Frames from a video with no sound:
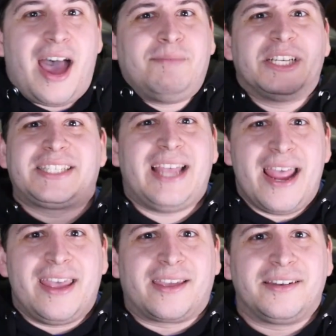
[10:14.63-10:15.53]
I'm just
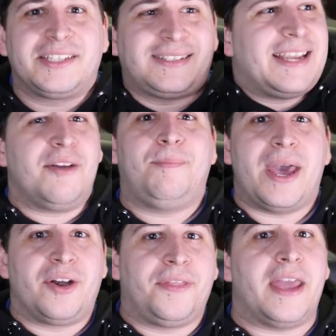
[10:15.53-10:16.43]
saying. Does it sound
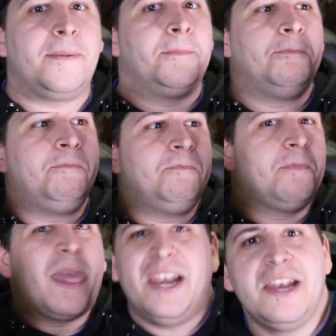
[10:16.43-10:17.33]
better than
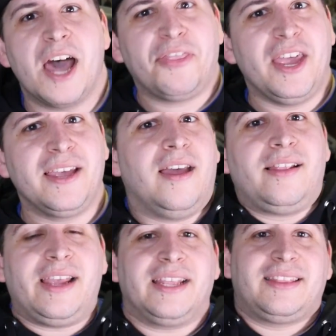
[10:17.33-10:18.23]
nothing?
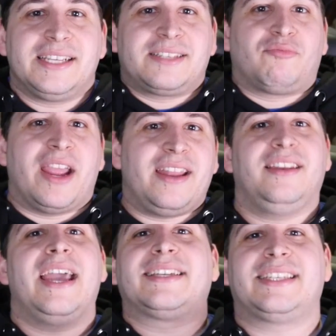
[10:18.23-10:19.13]
Like, at this rate,
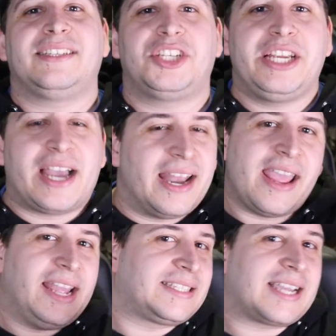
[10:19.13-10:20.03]
yes, she kind of
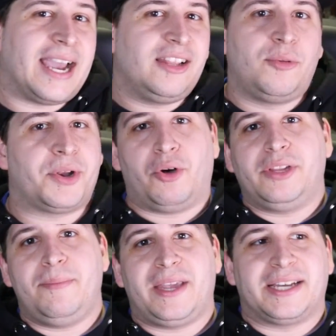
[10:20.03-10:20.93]
hates Kylo, but
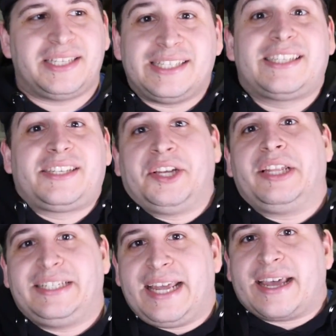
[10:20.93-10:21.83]
only because he's still
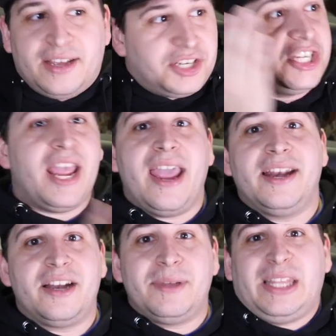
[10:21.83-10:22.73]
a dick. She
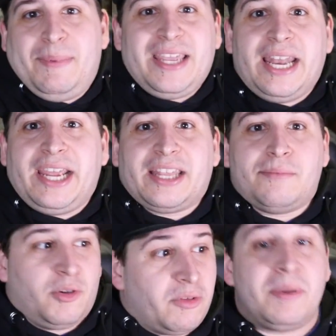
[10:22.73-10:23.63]
hated him at the beginning of the
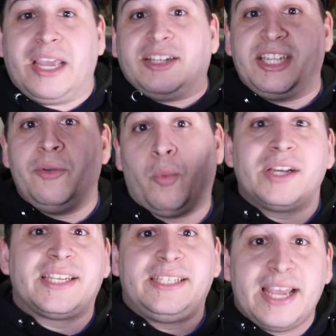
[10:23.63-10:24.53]
movie because he
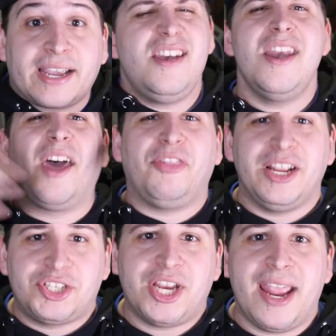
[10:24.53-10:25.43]
was a dick.
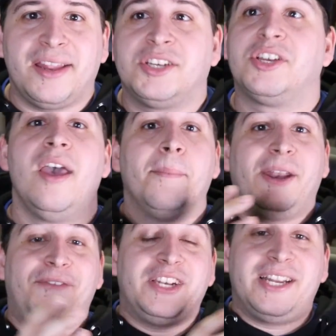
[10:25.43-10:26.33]
Nothing changed. But
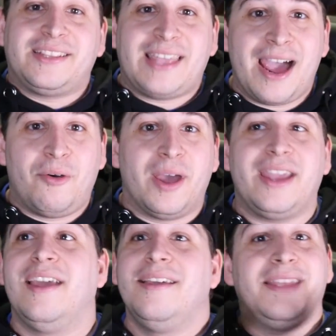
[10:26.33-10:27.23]
if you did it that
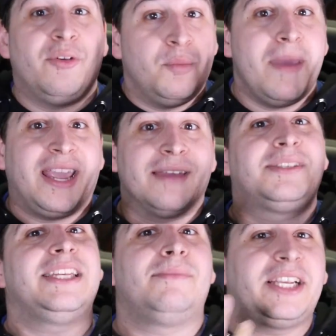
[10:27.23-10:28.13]
way, it would make him
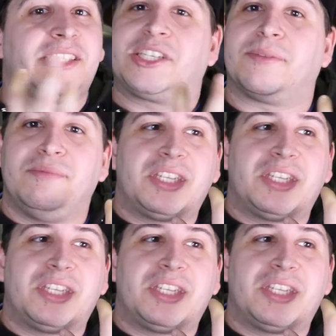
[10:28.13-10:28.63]
seem like such an